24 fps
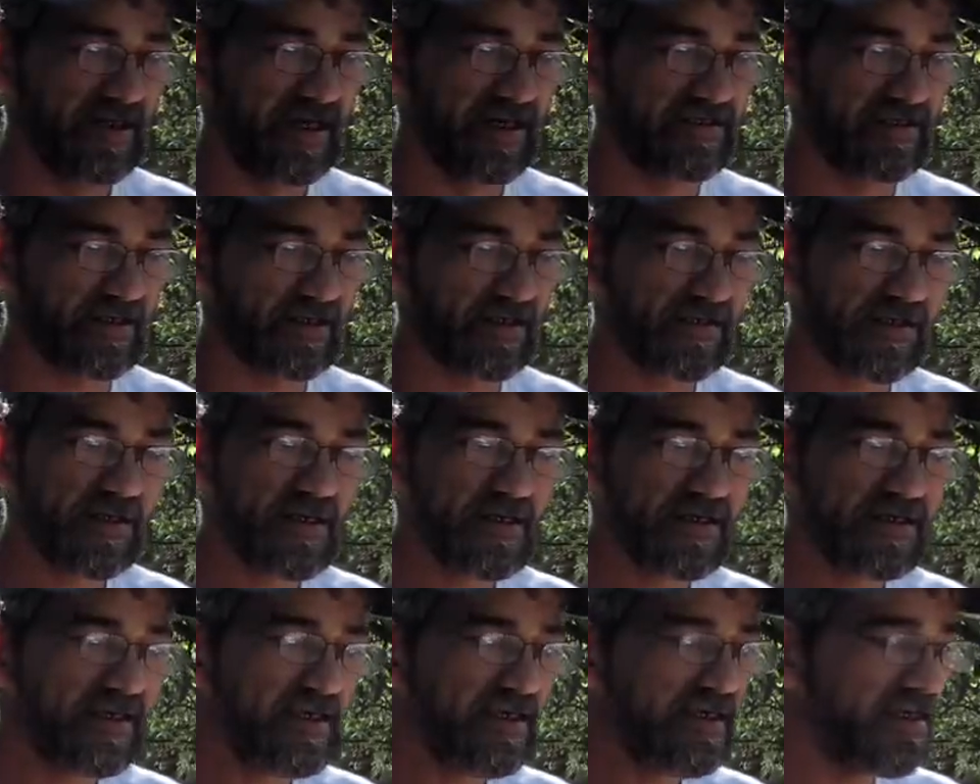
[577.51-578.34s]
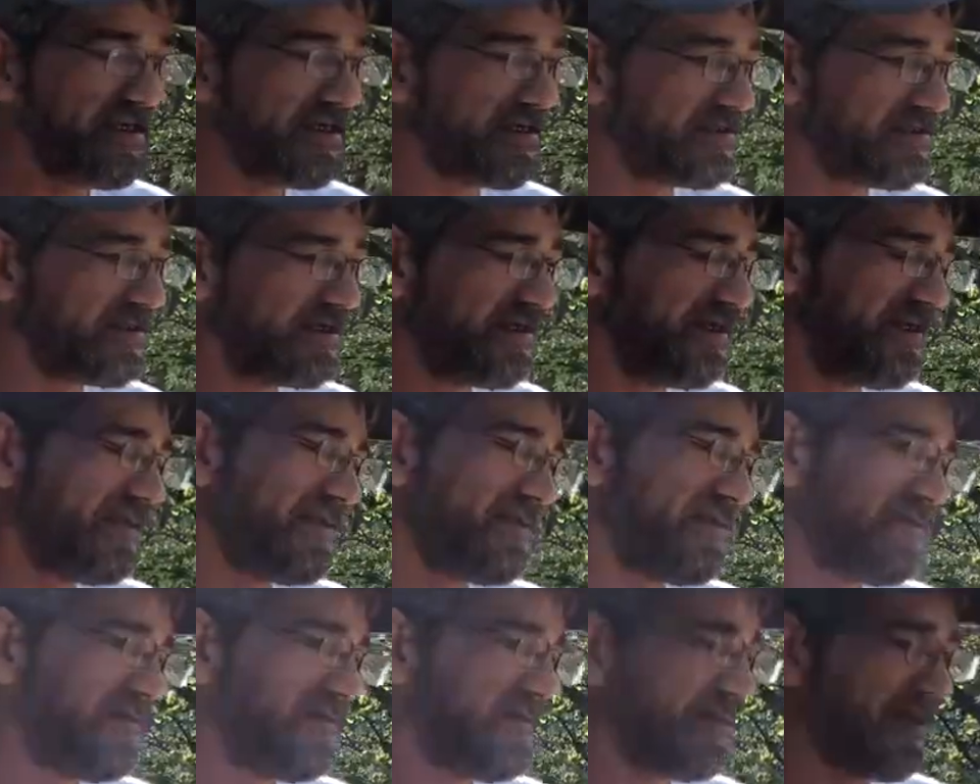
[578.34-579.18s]
and they're clunky, and
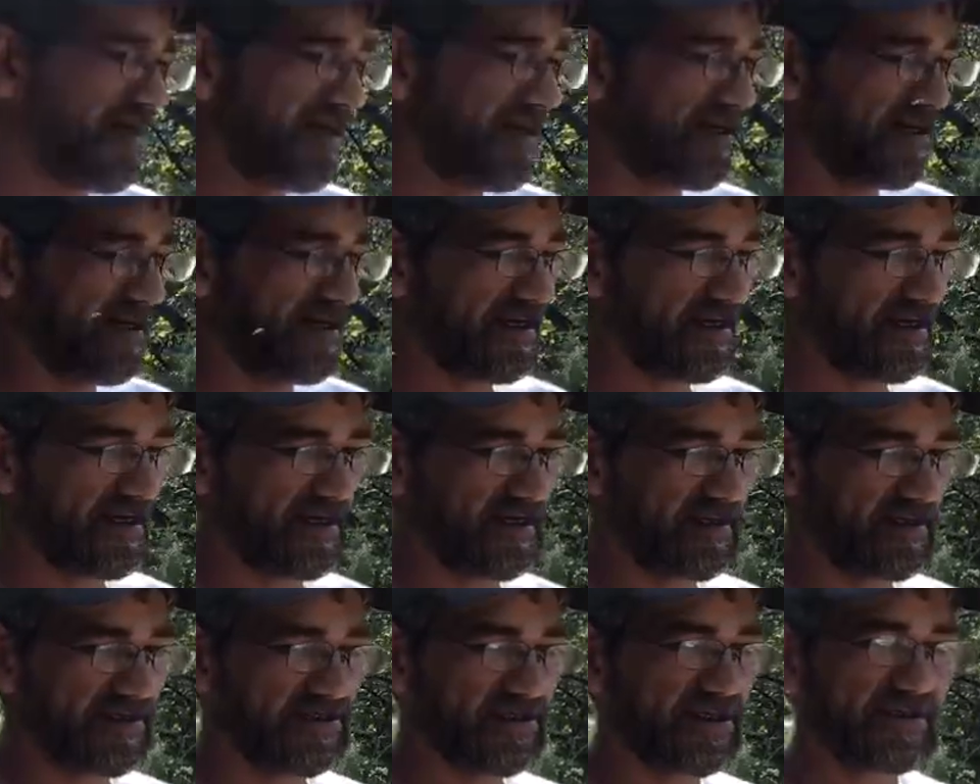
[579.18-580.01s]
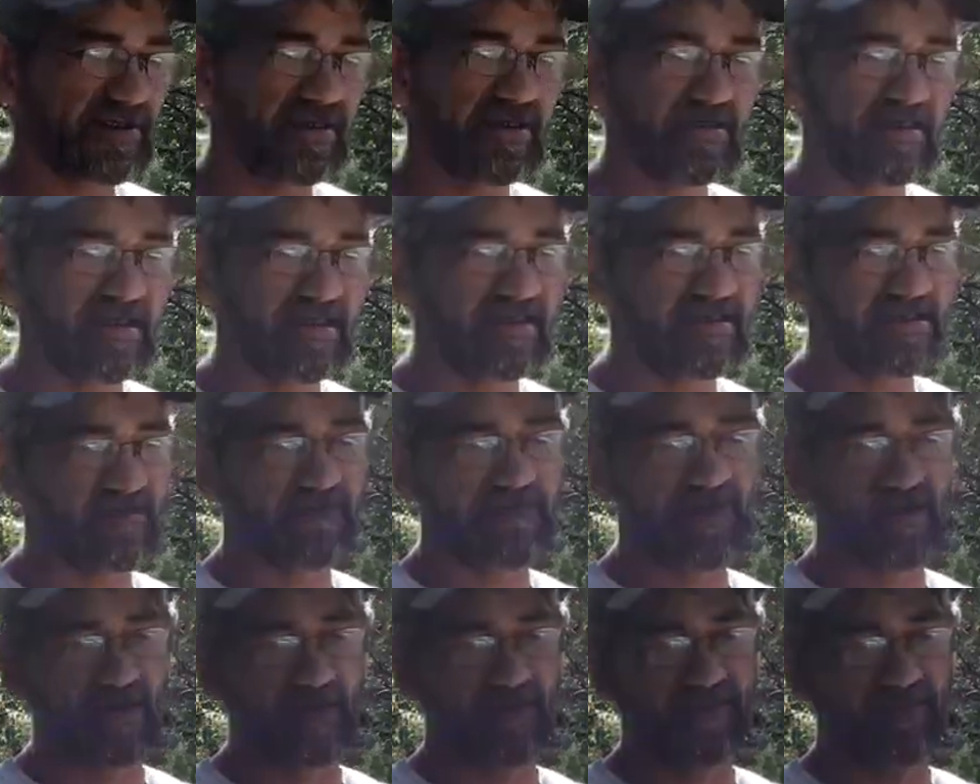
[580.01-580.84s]
just a
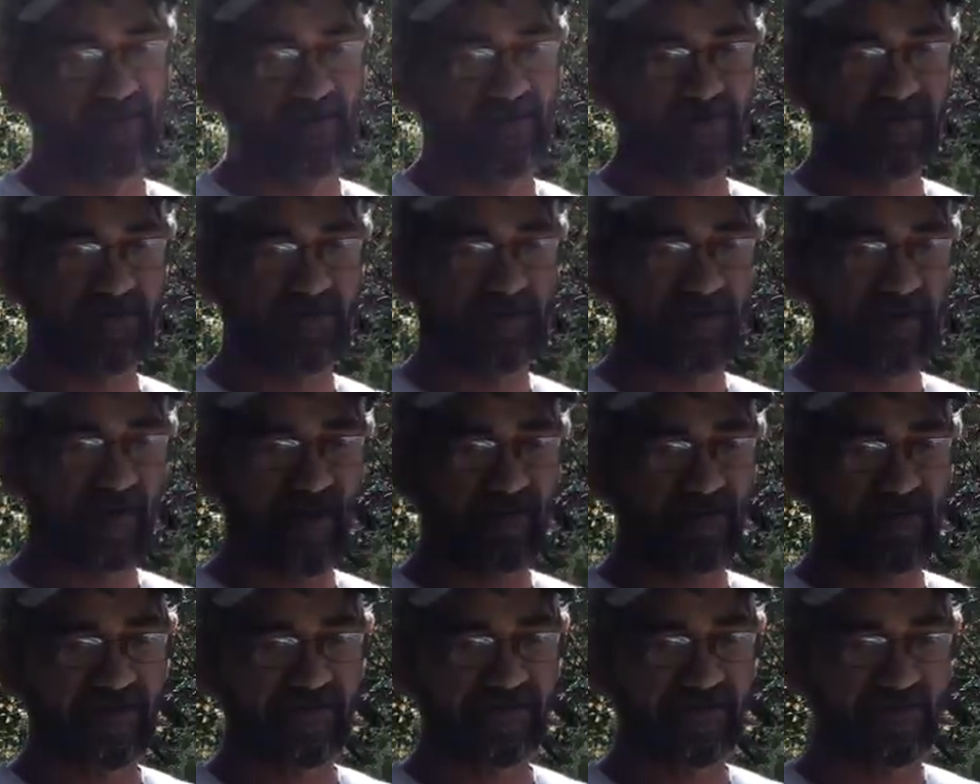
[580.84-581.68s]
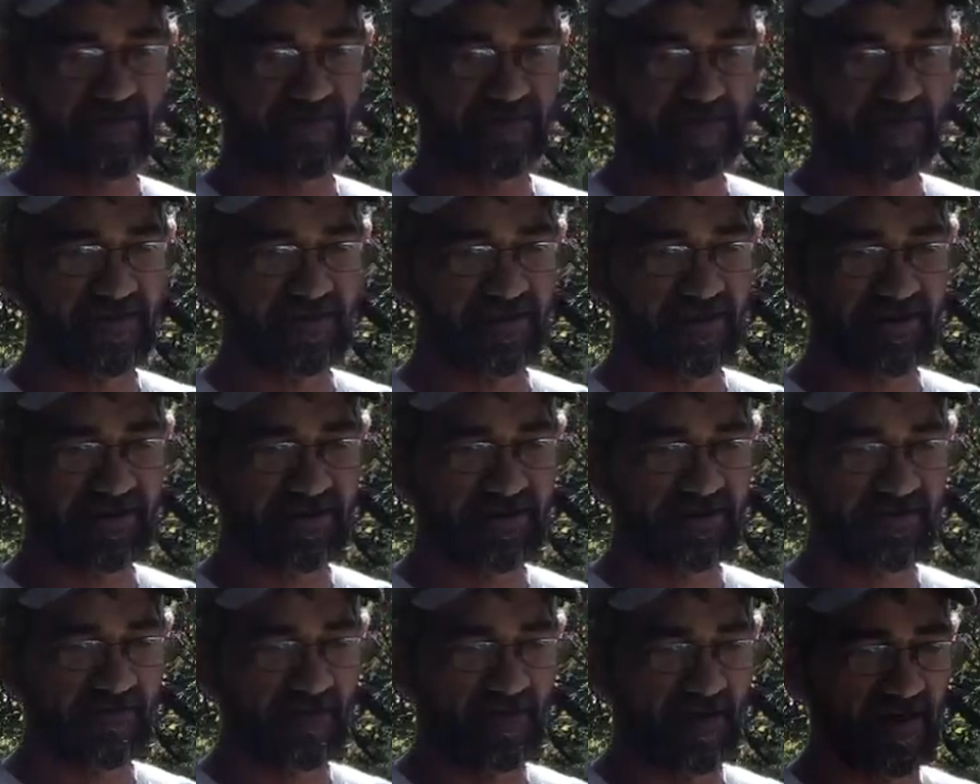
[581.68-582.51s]
decent pair of boots will probably serve you just
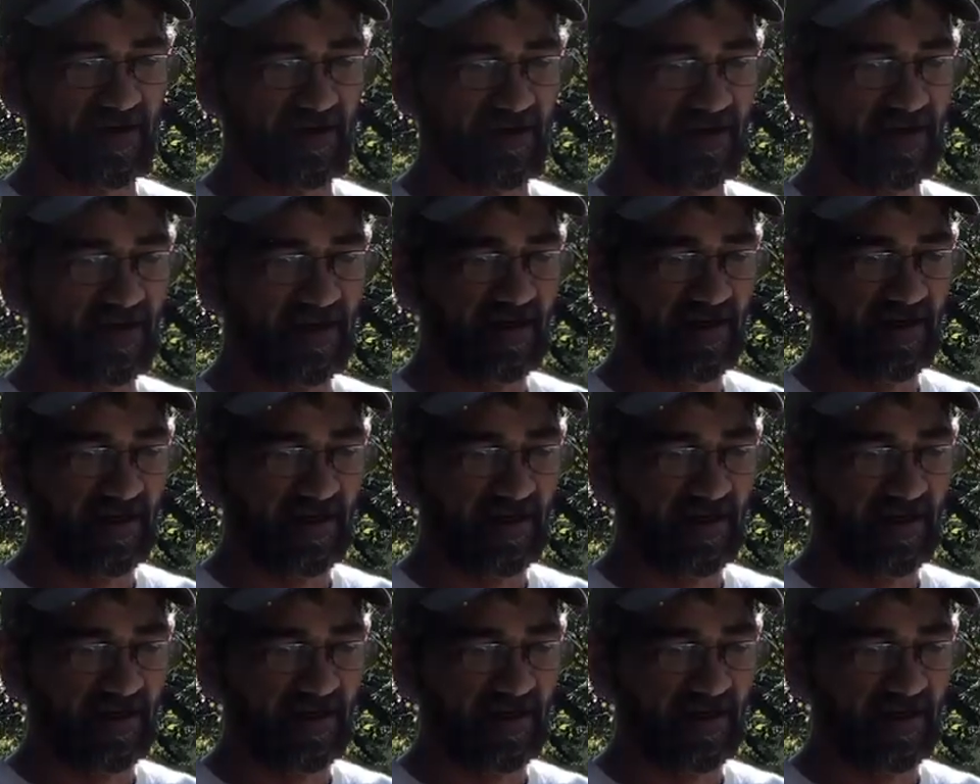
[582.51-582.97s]
as well.